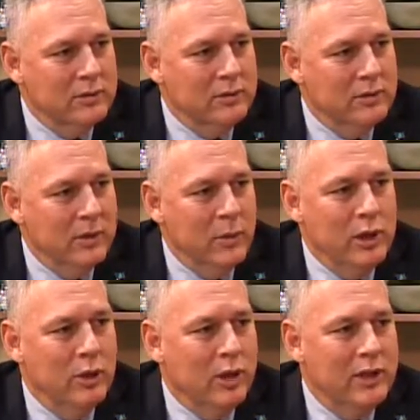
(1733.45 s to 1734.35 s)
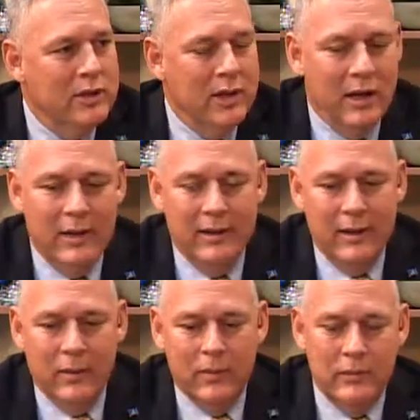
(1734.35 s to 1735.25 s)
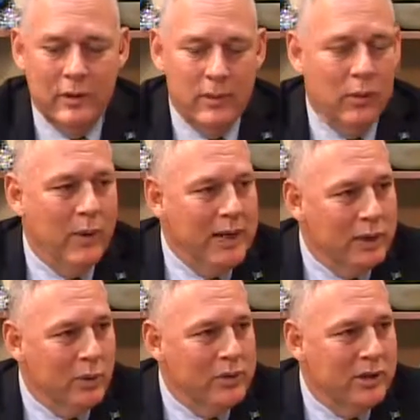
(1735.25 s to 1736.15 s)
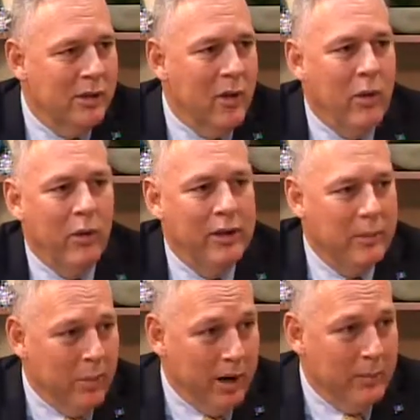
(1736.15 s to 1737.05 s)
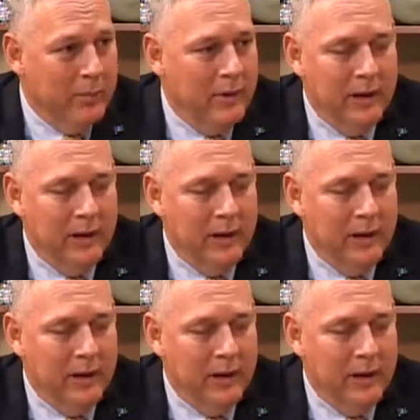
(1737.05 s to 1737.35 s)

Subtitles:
And when you look at some of the ratios, they're all at the bottom.